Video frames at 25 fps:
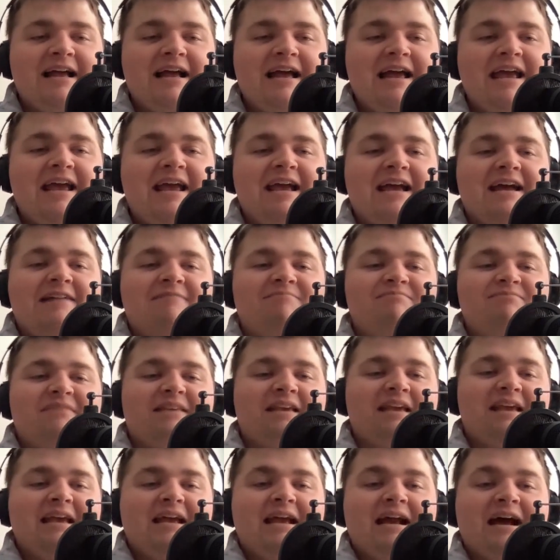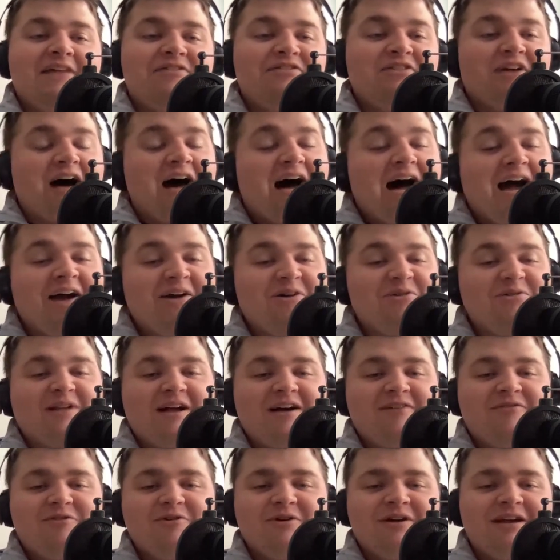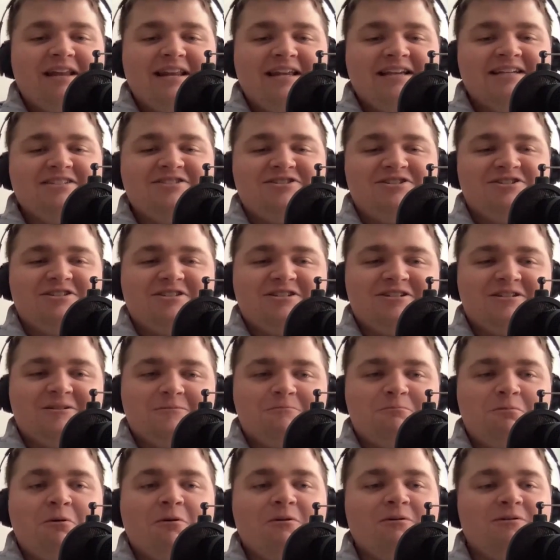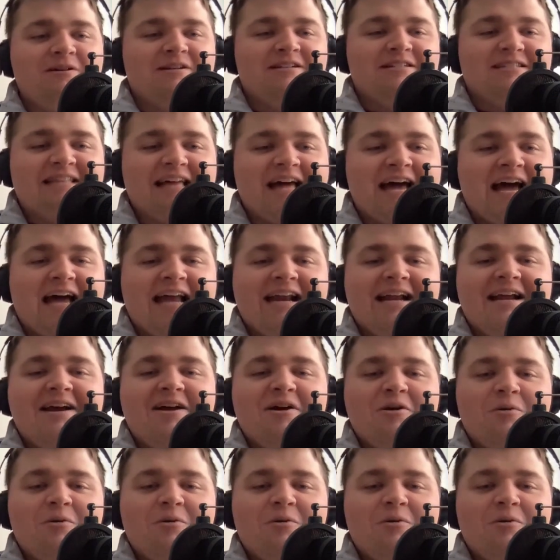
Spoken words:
And at the higher level, it is just as important as that,